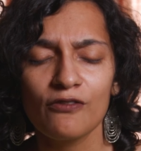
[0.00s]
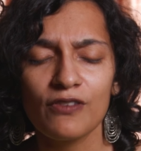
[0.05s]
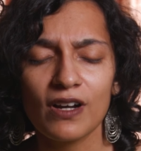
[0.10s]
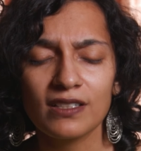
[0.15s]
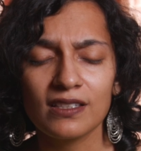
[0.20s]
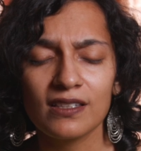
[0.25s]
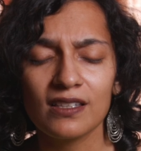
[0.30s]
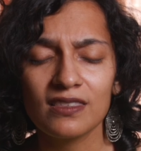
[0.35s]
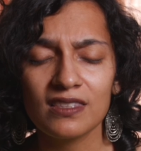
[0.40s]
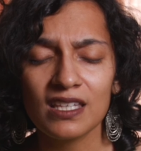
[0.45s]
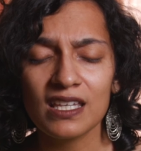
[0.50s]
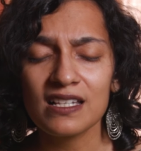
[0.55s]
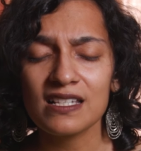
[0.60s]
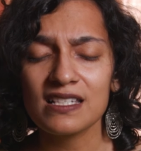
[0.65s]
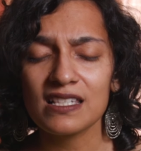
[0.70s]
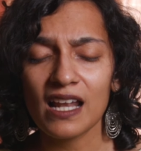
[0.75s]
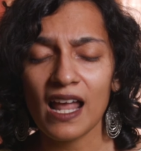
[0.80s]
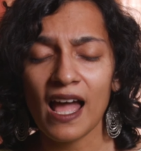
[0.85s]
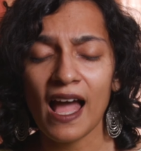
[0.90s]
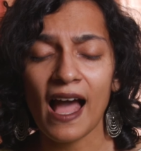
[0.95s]
Father, the
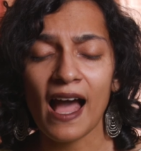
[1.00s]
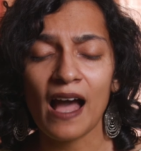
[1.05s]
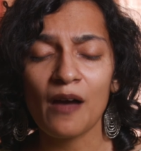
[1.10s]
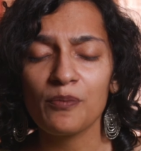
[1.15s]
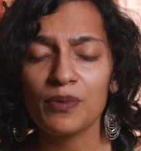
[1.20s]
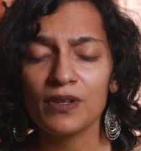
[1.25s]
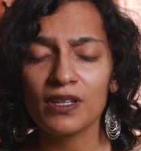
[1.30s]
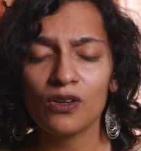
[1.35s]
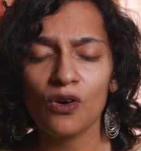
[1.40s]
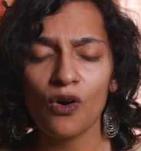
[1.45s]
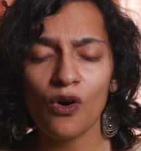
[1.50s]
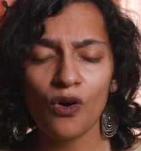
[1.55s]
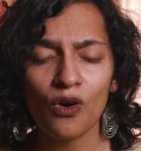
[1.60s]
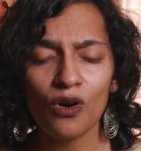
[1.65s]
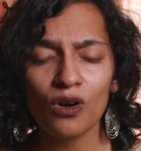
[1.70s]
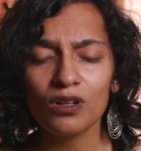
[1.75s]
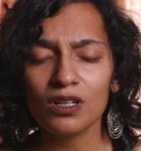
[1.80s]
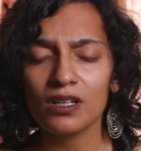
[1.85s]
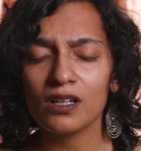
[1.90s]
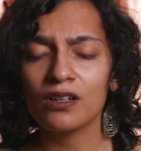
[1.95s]
things that are happening
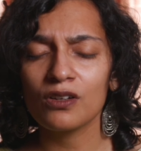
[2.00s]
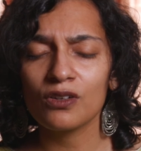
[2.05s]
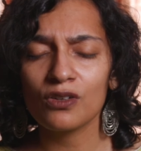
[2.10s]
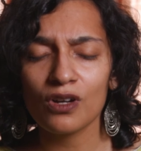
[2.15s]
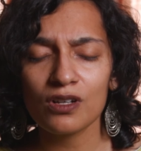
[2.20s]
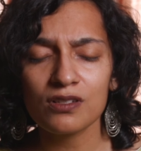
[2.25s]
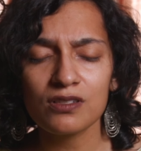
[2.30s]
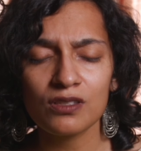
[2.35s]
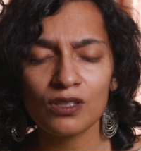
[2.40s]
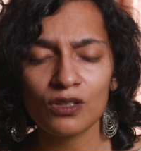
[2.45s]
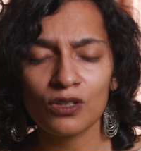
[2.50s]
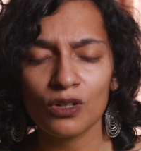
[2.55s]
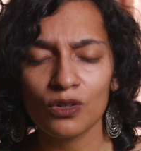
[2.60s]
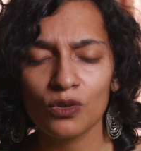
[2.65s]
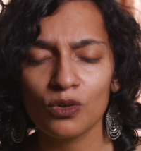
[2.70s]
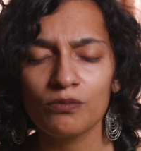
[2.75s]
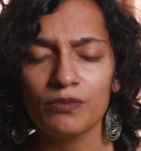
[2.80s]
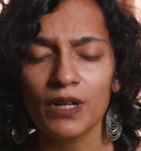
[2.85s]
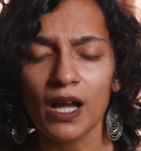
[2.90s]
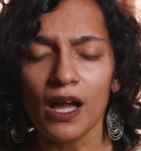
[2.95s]
all across the
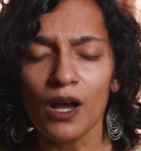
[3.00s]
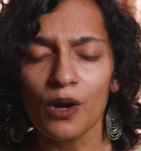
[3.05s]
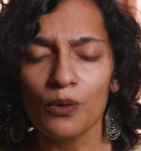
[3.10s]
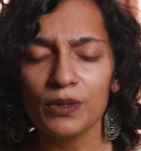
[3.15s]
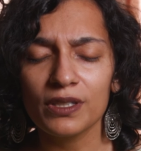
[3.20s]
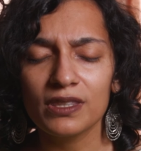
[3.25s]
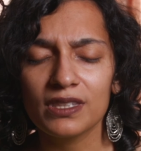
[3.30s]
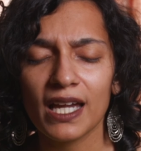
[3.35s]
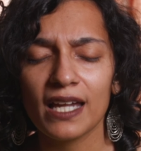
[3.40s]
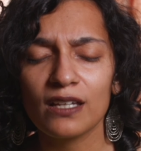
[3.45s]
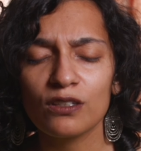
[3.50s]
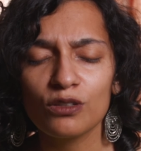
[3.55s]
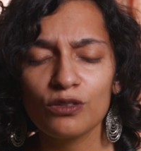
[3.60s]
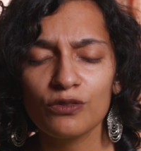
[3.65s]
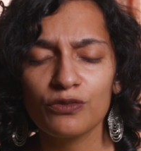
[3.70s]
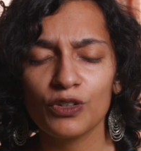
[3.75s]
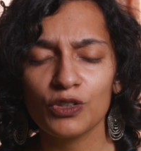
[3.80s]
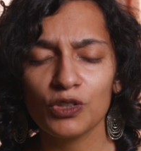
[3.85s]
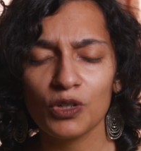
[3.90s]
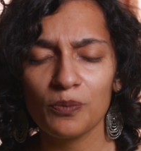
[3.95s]
globe. We thank
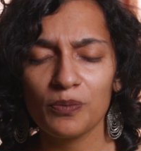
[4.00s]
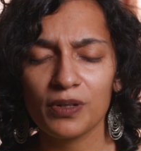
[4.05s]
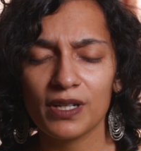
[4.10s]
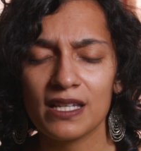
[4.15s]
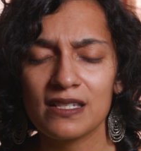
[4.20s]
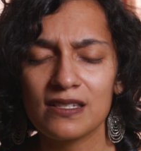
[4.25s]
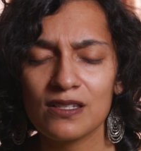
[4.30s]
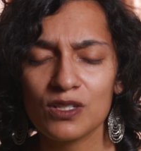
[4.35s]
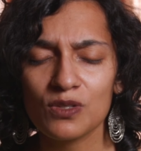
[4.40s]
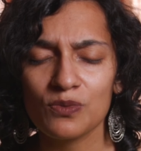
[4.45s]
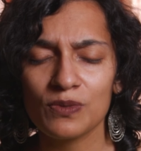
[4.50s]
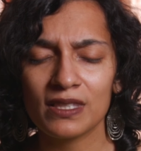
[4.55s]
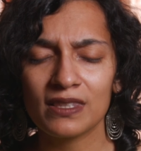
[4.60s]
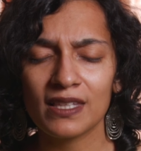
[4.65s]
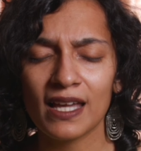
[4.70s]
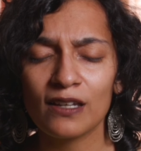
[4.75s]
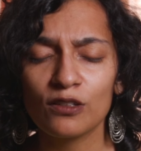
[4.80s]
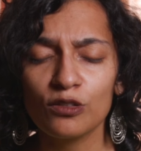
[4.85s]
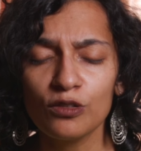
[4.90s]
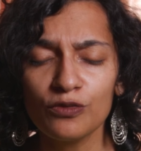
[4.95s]
you for your presence. We
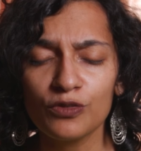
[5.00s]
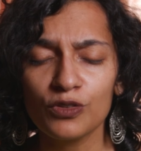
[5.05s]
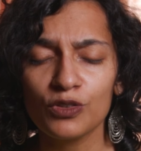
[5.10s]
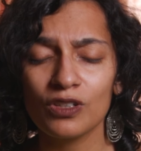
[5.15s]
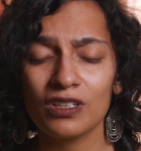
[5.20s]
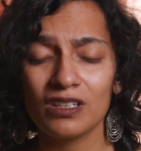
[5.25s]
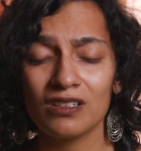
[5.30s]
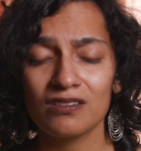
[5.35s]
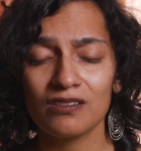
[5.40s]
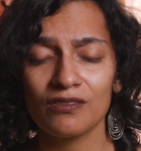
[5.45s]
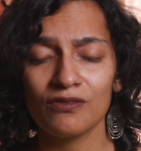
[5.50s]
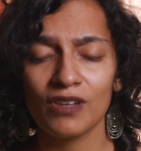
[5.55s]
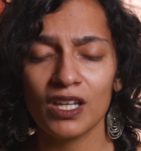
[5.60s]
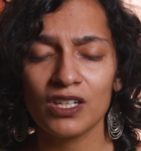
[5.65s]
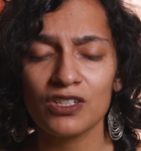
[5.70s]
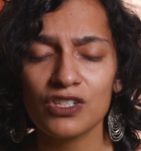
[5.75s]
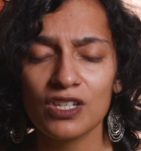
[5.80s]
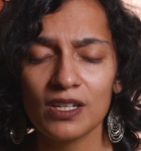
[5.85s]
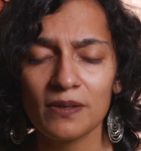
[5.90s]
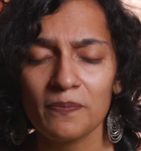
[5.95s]
thank you for your
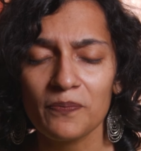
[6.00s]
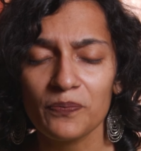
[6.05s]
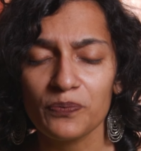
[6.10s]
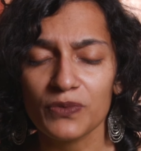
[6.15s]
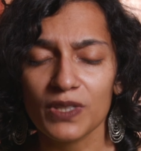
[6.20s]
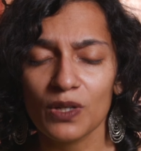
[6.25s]
intervention.